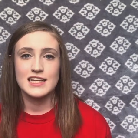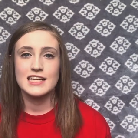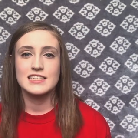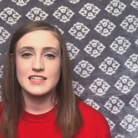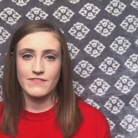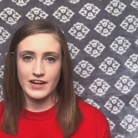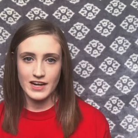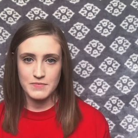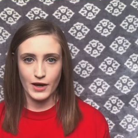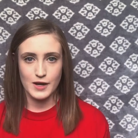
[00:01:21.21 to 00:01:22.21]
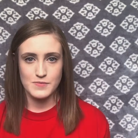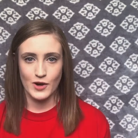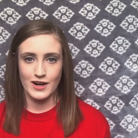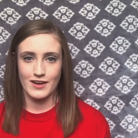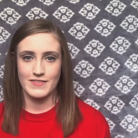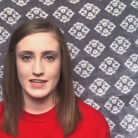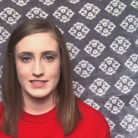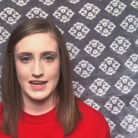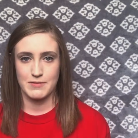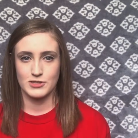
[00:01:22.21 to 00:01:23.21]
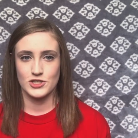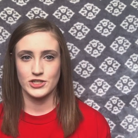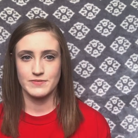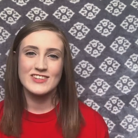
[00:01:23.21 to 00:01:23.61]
and is the very bottom part of the entablature.